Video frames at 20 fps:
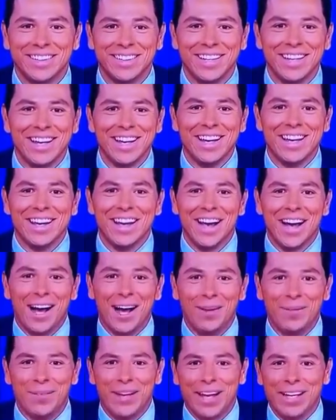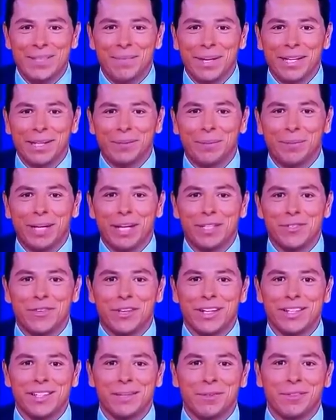Yeah. Up next, making plans for that
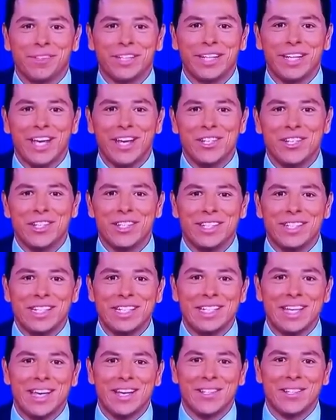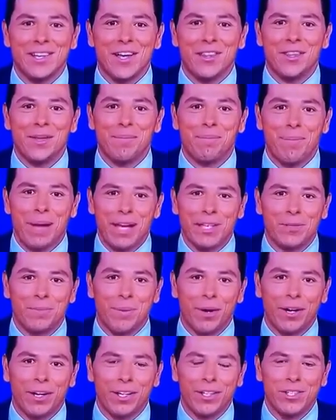yeah. summer vacation. Details on the best
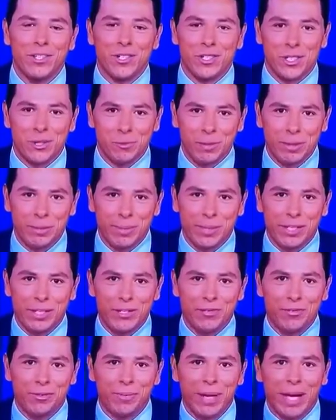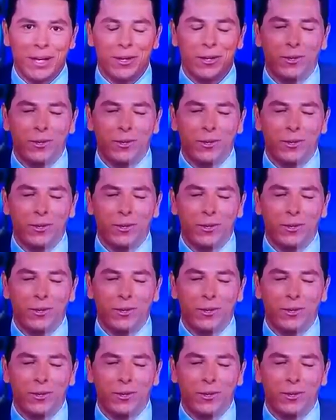bargains just three minutes from now.